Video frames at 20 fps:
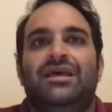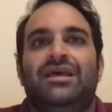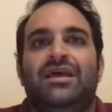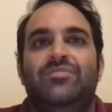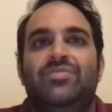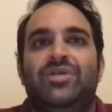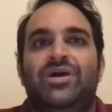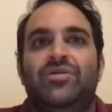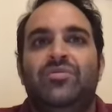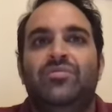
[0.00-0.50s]
a
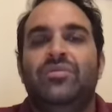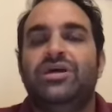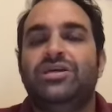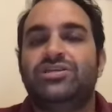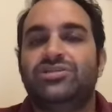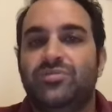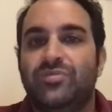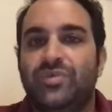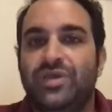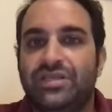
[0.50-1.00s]
better
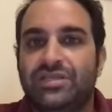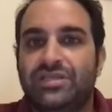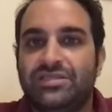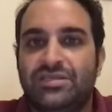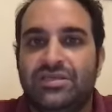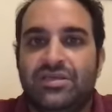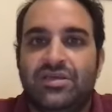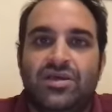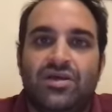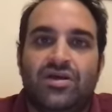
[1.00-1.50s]
measurement
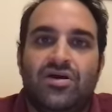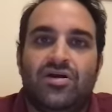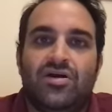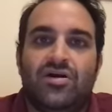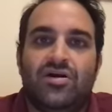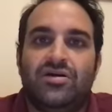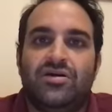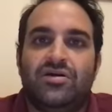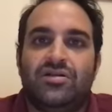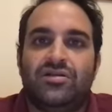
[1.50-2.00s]

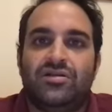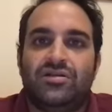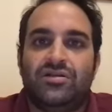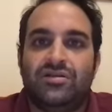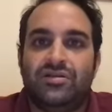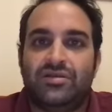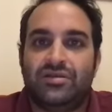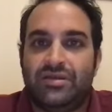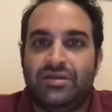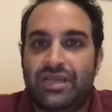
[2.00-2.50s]
on
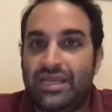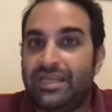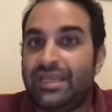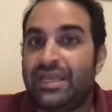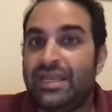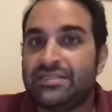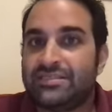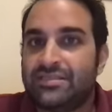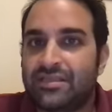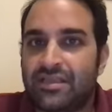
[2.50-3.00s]
any
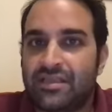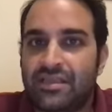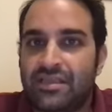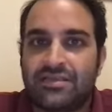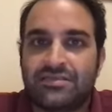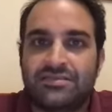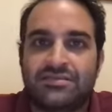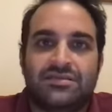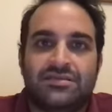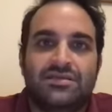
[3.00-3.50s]
asset class.